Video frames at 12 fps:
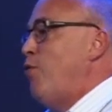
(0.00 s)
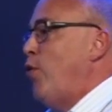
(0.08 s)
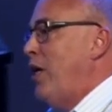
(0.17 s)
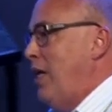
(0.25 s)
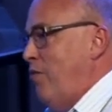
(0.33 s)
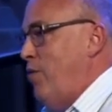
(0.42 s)

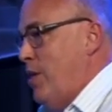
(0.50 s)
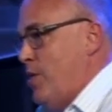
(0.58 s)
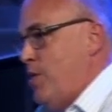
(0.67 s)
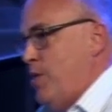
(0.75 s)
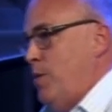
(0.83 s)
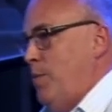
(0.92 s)

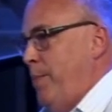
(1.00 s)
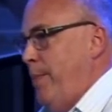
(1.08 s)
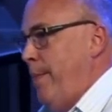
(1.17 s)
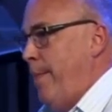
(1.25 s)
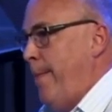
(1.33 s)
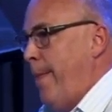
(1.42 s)
forgiveness.
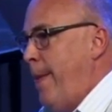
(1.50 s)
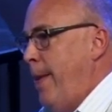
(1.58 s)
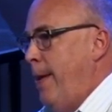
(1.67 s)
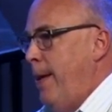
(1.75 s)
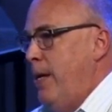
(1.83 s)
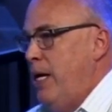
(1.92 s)

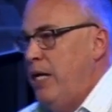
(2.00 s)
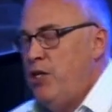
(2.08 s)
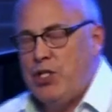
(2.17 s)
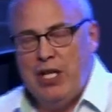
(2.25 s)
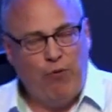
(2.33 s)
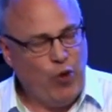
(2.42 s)
And you
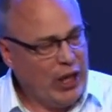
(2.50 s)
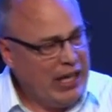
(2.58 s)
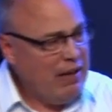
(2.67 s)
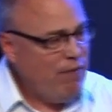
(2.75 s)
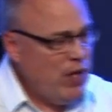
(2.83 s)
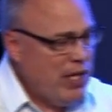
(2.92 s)
see,
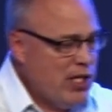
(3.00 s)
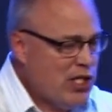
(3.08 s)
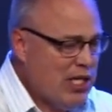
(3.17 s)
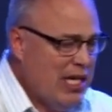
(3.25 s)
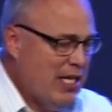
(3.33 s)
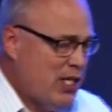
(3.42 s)

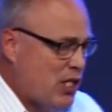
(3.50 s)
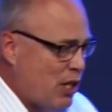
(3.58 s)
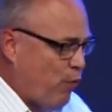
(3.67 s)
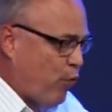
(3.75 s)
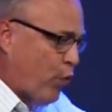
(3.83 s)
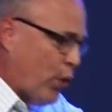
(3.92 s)
forgiveness is
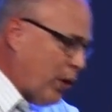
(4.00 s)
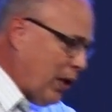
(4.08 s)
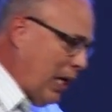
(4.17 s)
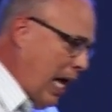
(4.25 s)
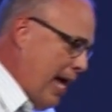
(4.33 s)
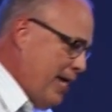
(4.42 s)
the
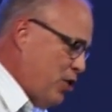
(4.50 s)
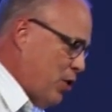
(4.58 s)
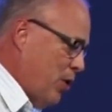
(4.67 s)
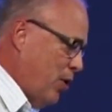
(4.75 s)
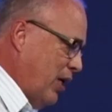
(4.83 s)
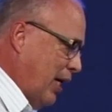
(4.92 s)

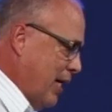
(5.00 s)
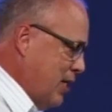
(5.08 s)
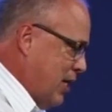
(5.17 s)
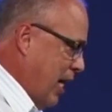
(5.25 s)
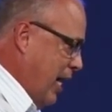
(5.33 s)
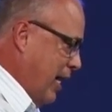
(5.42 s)
fertilizer that can
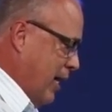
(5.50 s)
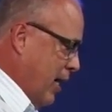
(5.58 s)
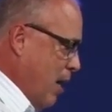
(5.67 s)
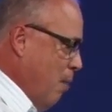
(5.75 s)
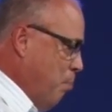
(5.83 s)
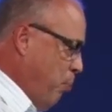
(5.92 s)
take
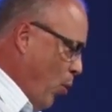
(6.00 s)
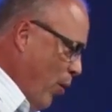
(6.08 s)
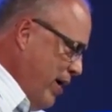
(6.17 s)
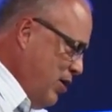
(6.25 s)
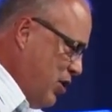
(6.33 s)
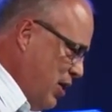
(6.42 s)

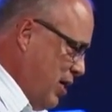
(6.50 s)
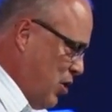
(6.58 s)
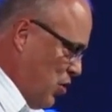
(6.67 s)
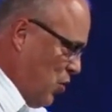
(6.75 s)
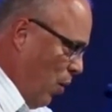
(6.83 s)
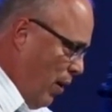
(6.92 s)
poisonous
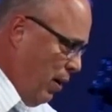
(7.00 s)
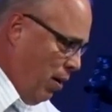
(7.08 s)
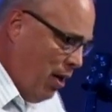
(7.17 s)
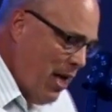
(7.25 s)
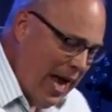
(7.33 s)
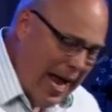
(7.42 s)

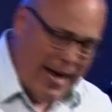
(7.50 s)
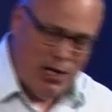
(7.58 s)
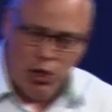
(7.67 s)
soil and